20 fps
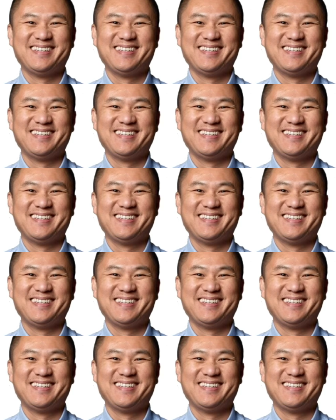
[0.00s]

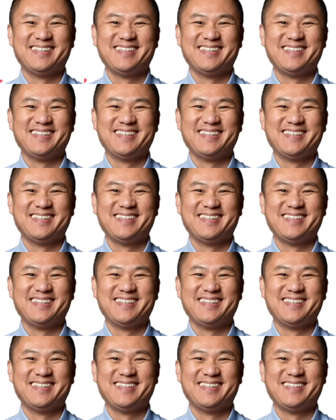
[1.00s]

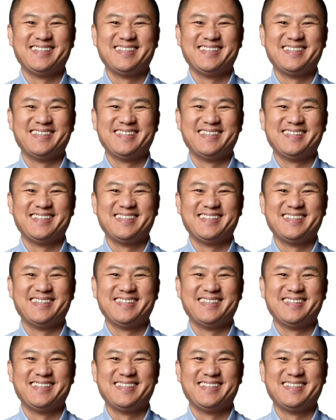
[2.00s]

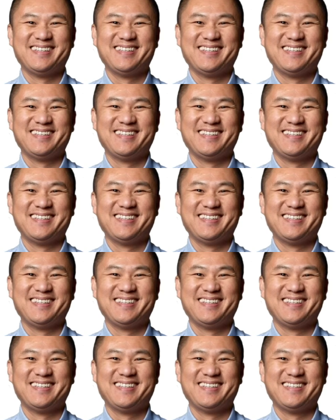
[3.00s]

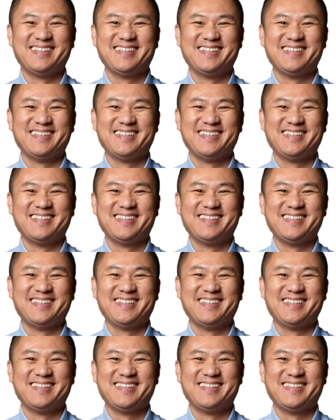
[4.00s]

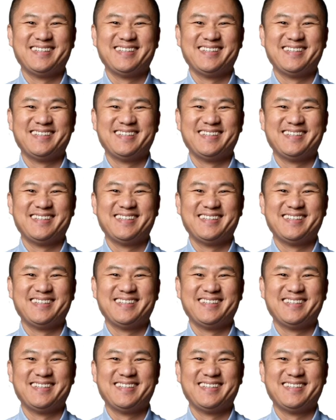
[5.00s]

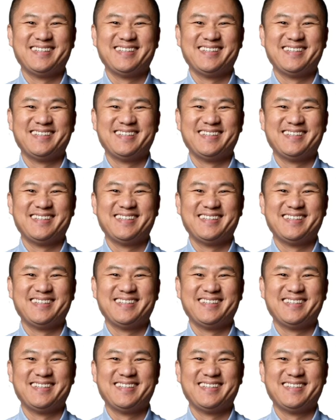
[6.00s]

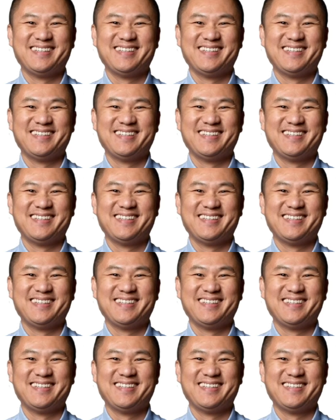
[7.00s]
This is a still picture; no speech is visible.